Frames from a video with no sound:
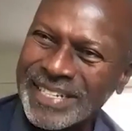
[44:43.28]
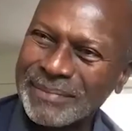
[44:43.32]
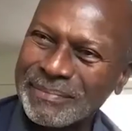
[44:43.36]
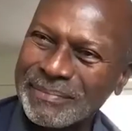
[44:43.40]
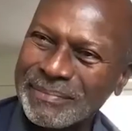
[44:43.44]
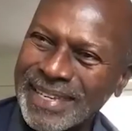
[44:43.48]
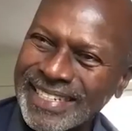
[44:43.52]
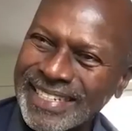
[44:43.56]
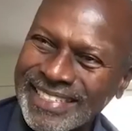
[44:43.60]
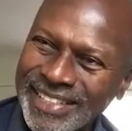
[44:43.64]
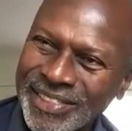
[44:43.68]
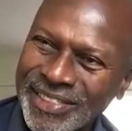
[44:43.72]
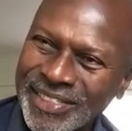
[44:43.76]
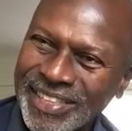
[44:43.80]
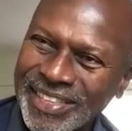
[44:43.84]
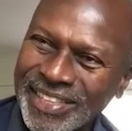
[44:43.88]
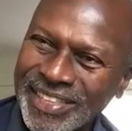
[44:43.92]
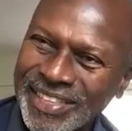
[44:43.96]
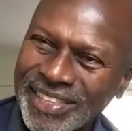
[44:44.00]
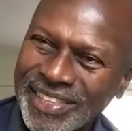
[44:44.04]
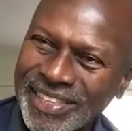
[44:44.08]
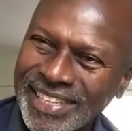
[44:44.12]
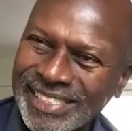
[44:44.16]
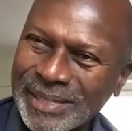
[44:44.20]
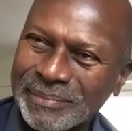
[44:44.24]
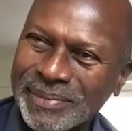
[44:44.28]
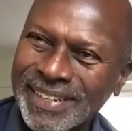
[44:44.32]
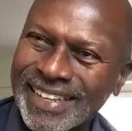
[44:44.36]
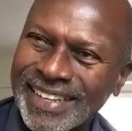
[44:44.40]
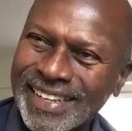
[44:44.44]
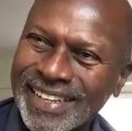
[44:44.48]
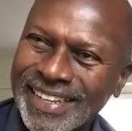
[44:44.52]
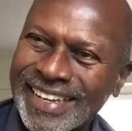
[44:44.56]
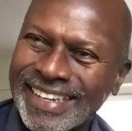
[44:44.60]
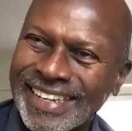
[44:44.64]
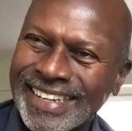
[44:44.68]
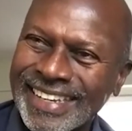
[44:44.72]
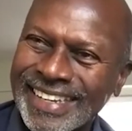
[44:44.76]
fundamental things
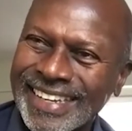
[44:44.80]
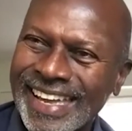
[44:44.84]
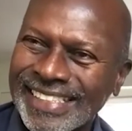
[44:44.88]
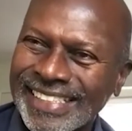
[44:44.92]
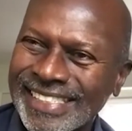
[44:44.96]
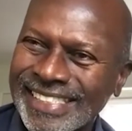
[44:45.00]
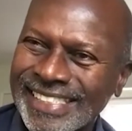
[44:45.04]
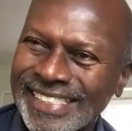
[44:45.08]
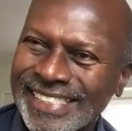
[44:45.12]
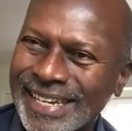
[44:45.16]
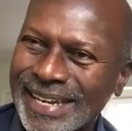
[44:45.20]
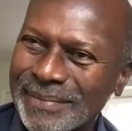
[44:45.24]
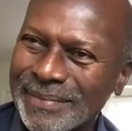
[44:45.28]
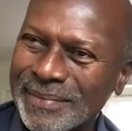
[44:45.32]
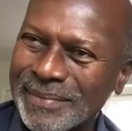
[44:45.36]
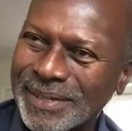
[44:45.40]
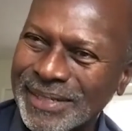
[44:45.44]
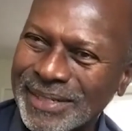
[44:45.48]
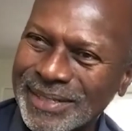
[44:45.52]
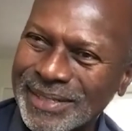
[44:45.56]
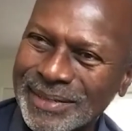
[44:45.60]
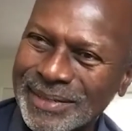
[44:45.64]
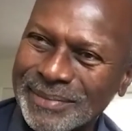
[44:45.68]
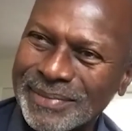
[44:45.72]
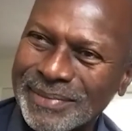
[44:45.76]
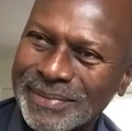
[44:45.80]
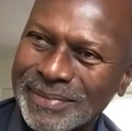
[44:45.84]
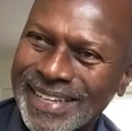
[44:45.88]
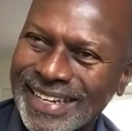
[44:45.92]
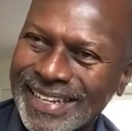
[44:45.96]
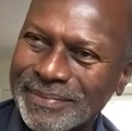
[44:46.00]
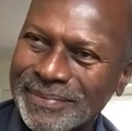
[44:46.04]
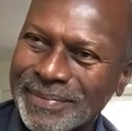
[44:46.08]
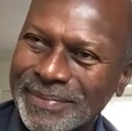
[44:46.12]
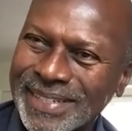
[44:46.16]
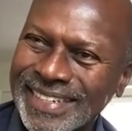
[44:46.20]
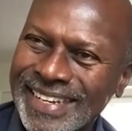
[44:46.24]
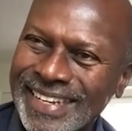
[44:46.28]
apply as time goes
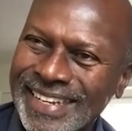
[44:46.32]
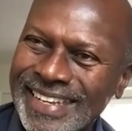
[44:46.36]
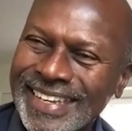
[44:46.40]
by.